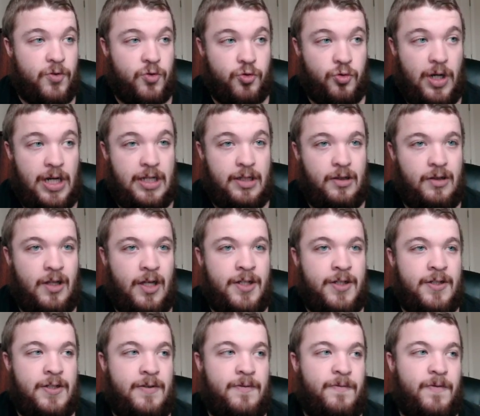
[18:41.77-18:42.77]
Drake
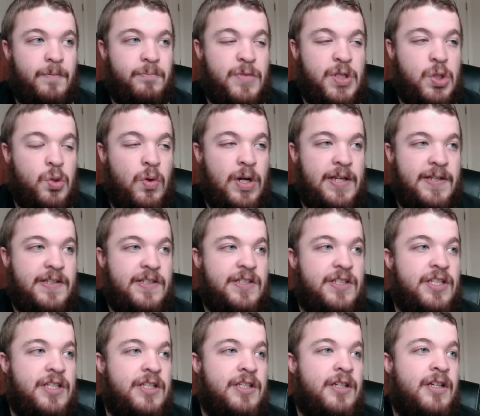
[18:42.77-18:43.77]
London from
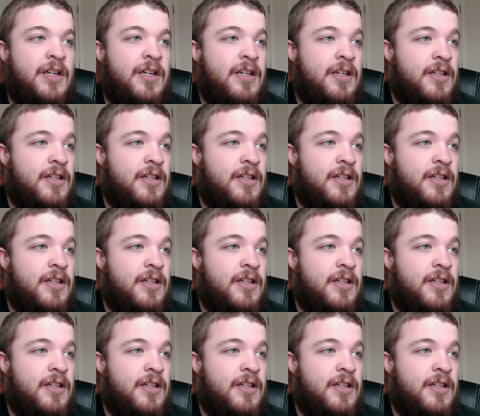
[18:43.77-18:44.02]
USC.